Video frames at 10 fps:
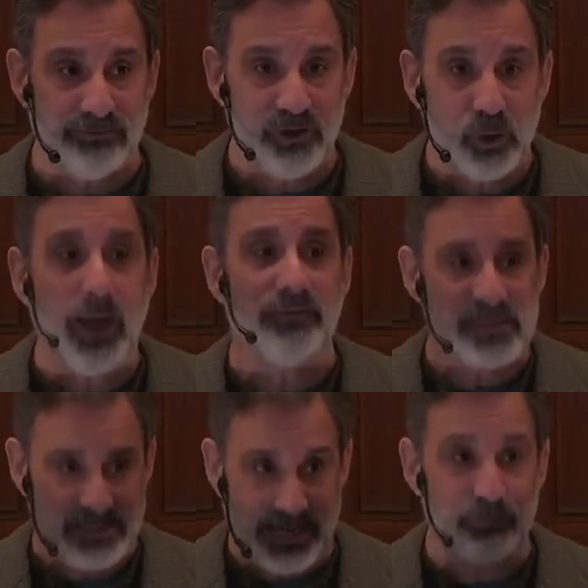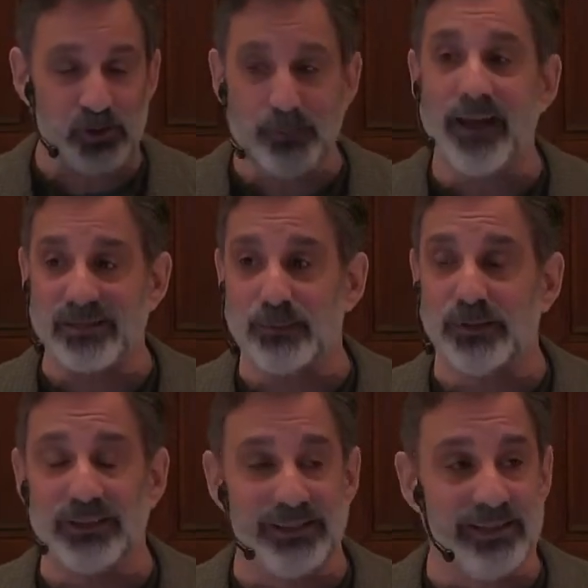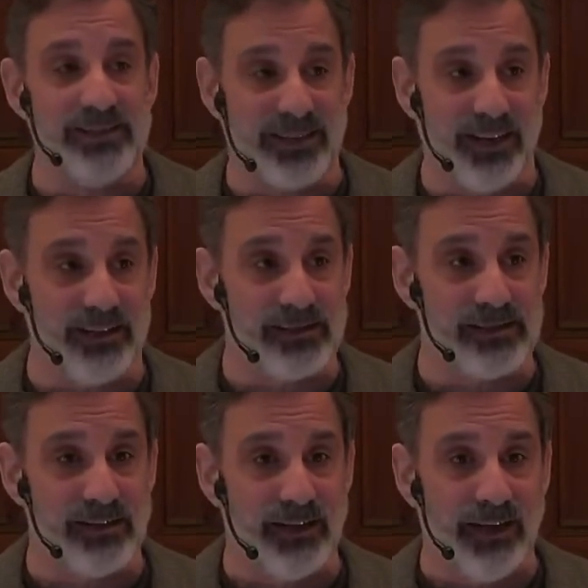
you have the same responsibilities, these tenants.